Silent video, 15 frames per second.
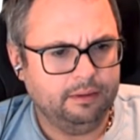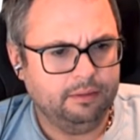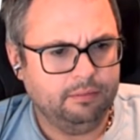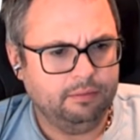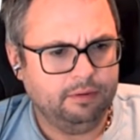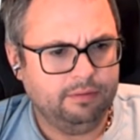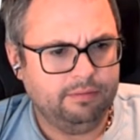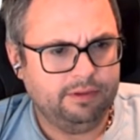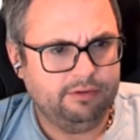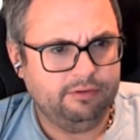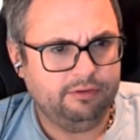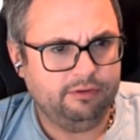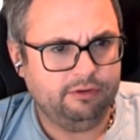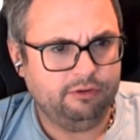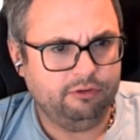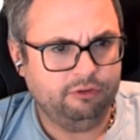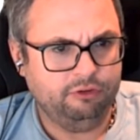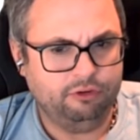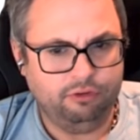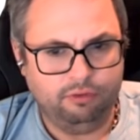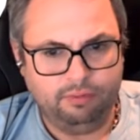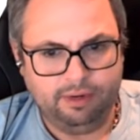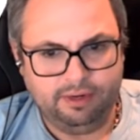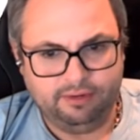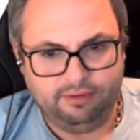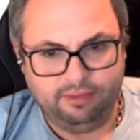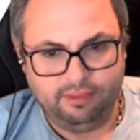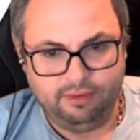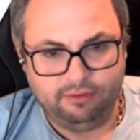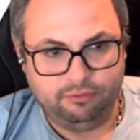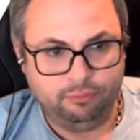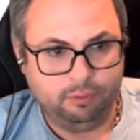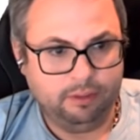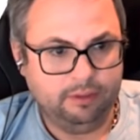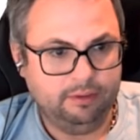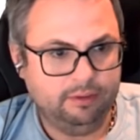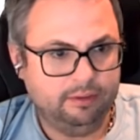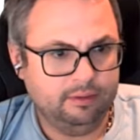One of these is a 2, and it's this one.